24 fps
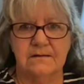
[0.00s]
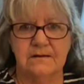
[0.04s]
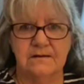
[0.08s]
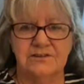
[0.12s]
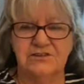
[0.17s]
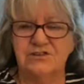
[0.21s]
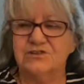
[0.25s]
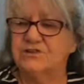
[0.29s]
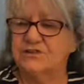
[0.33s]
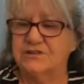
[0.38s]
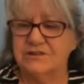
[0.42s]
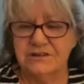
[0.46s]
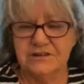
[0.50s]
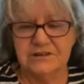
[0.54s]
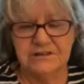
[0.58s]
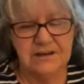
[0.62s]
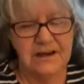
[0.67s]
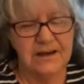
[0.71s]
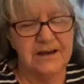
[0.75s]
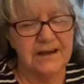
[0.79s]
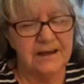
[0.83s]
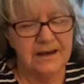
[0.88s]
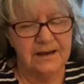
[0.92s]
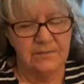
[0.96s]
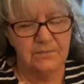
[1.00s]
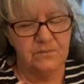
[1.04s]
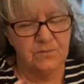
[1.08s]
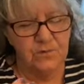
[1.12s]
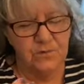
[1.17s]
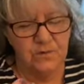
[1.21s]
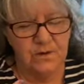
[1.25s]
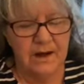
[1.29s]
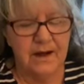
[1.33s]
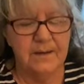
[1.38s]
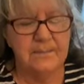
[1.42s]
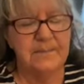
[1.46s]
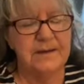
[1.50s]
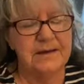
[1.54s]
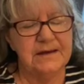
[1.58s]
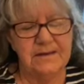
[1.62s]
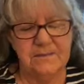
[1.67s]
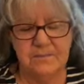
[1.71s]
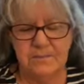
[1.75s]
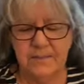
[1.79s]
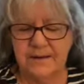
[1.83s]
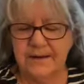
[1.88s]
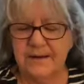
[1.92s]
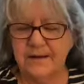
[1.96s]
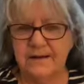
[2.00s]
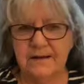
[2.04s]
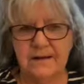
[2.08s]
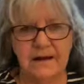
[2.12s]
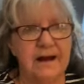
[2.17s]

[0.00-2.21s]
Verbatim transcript: Just as I am, I'm in bed,